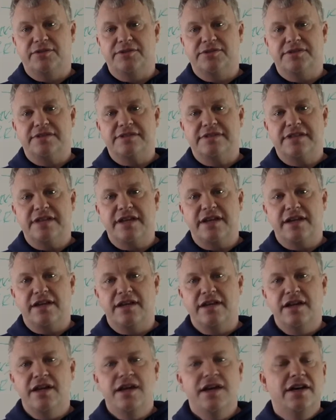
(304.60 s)
was insane.
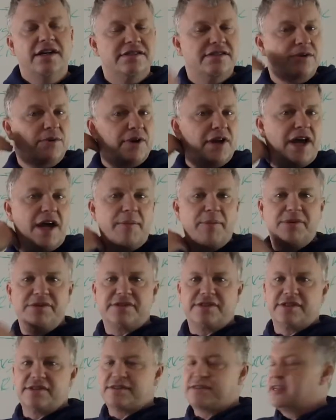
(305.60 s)
So what
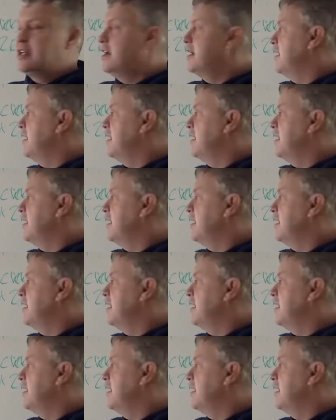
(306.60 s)
happens is